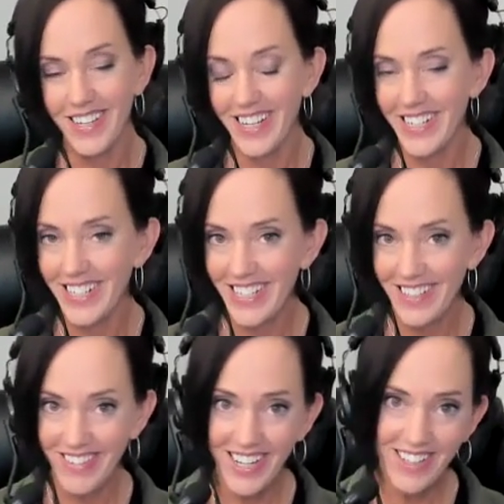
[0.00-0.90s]
kind of
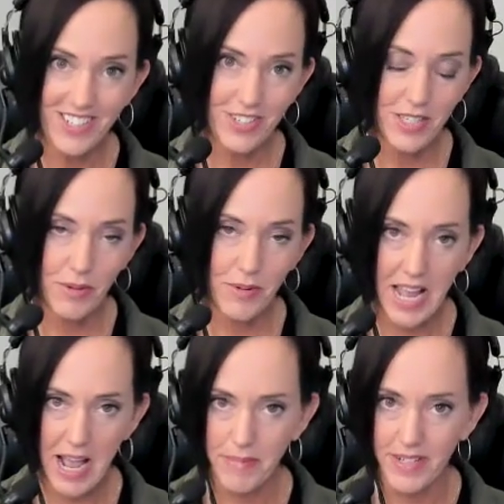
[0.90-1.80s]
like, well, let's just see
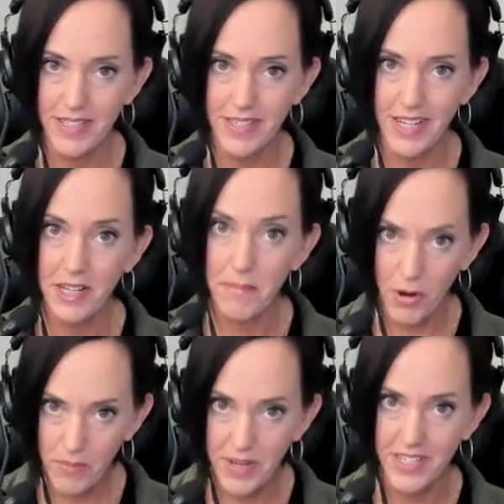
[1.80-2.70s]
what happens in the
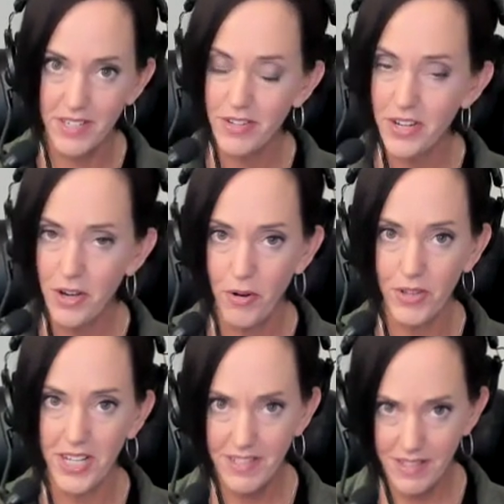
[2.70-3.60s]
moment.
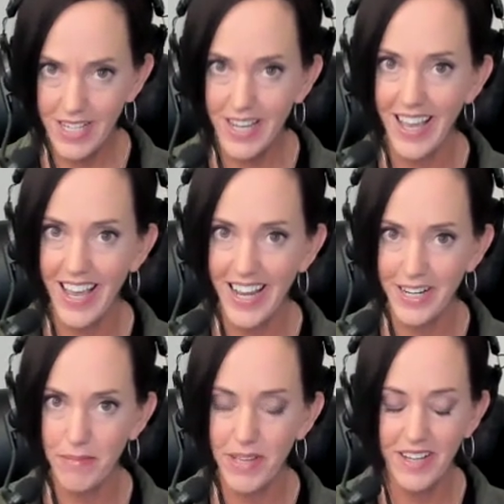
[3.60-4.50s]
No, let's think
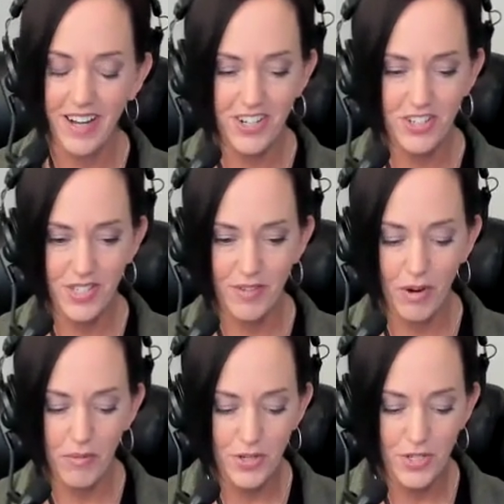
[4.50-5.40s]
ahead and be conscious
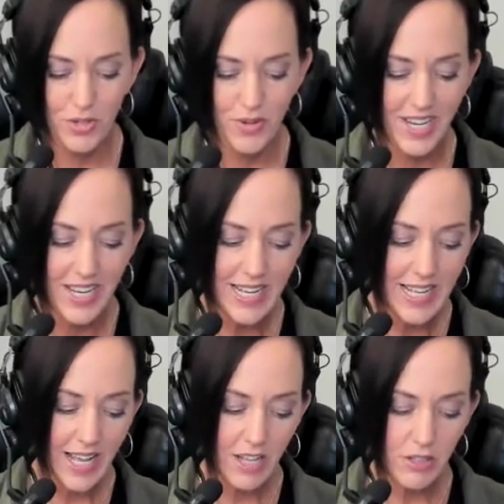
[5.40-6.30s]
of what we're doing,
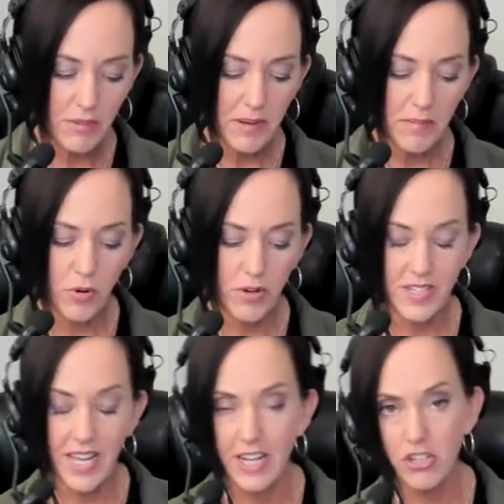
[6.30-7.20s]
a little bit more
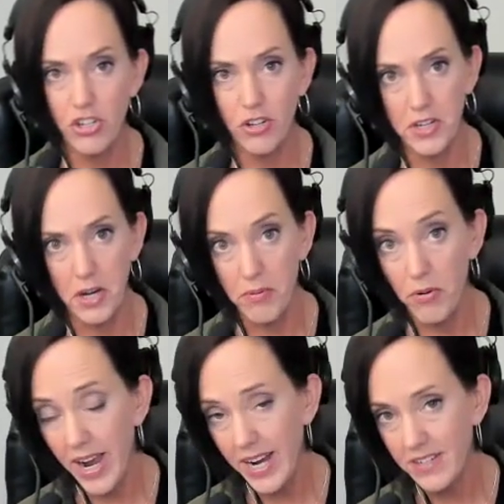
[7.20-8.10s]
intentional in our
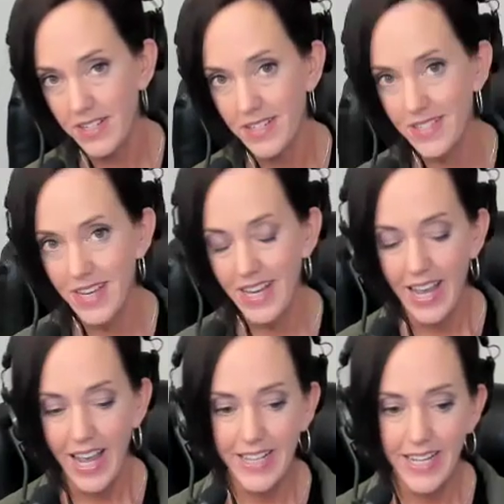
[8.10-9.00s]
practice.
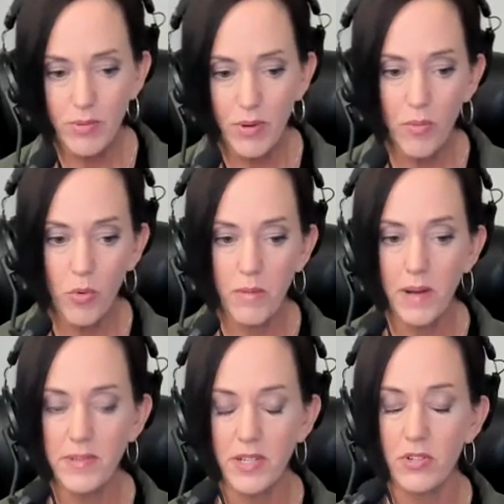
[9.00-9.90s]
And that's why
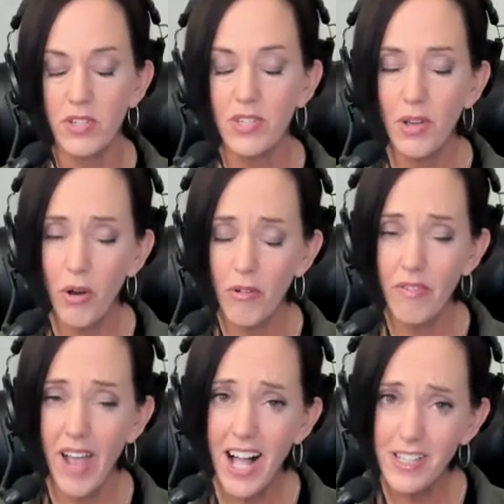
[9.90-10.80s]
warm ups are
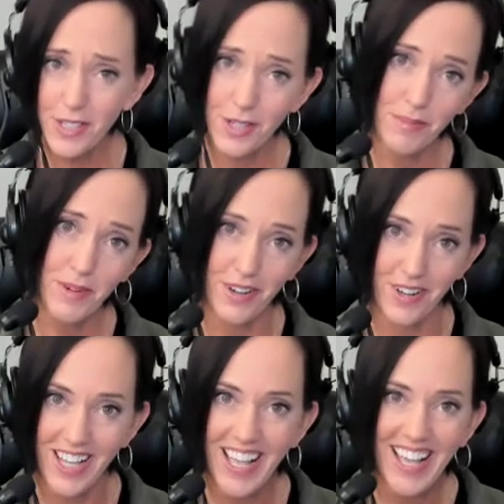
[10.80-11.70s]
so
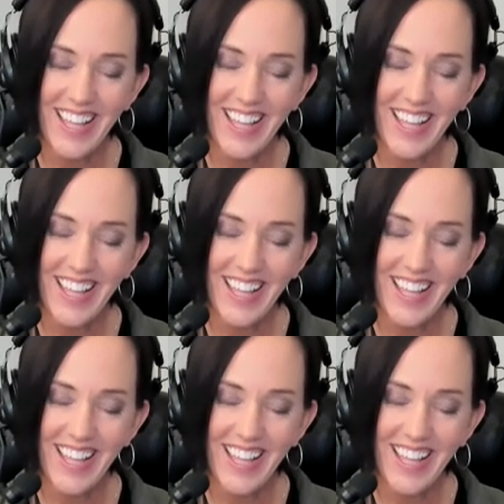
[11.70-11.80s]
valuable.